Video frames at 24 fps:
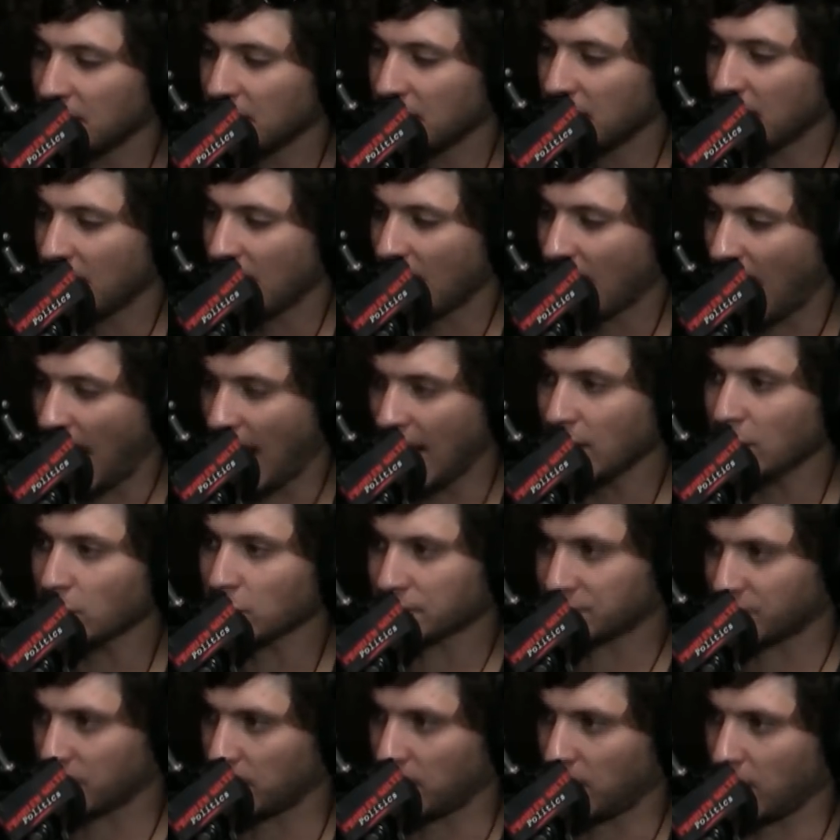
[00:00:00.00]
anger
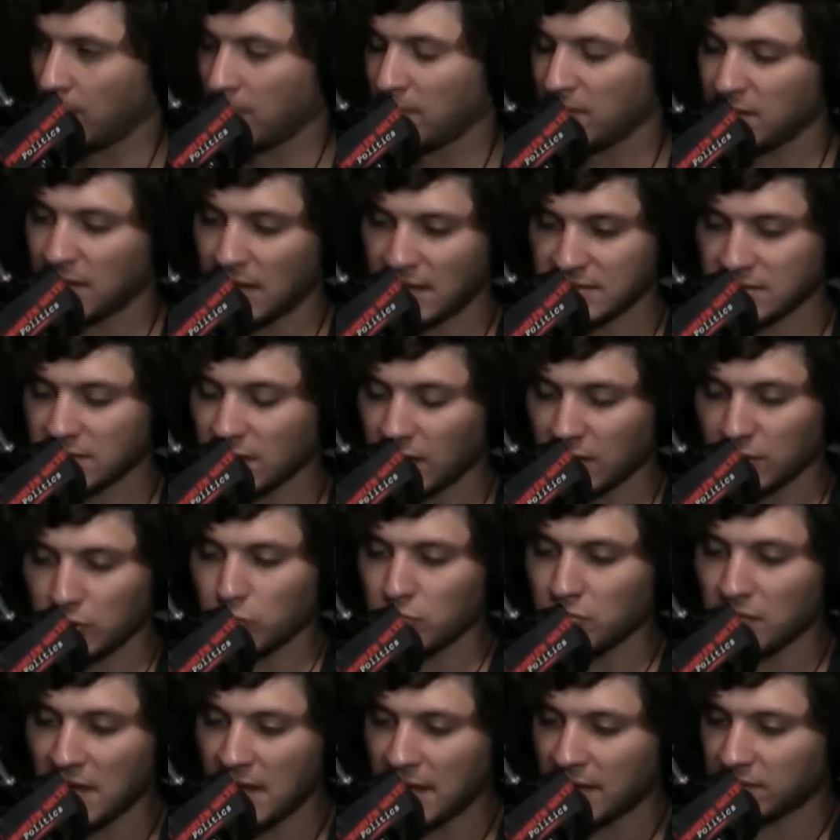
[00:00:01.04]
from him, and it's not
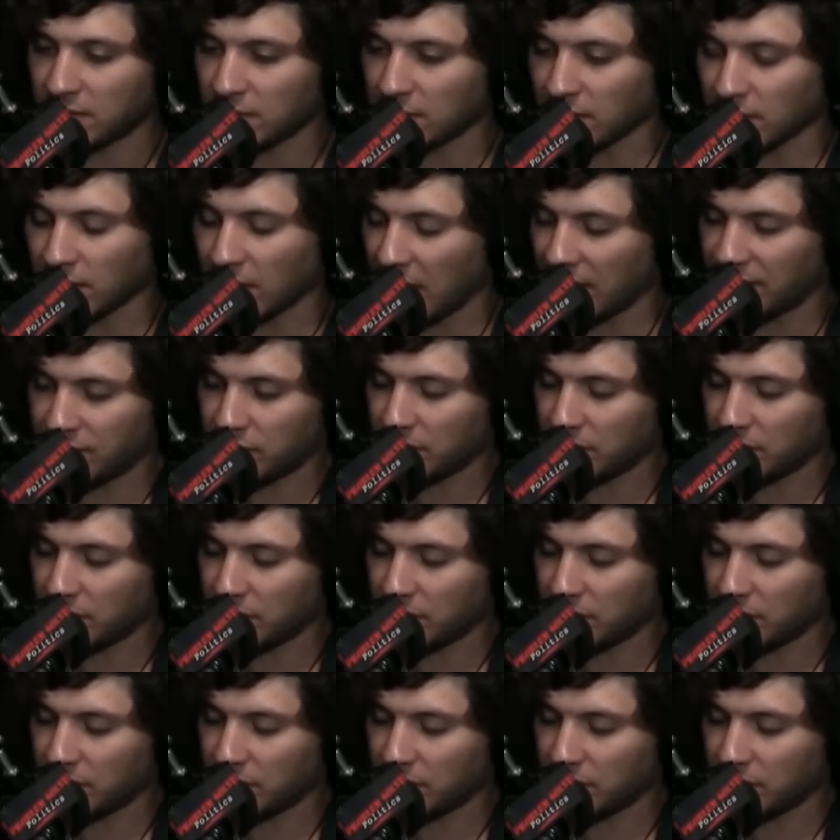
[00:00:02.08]
unique to the left.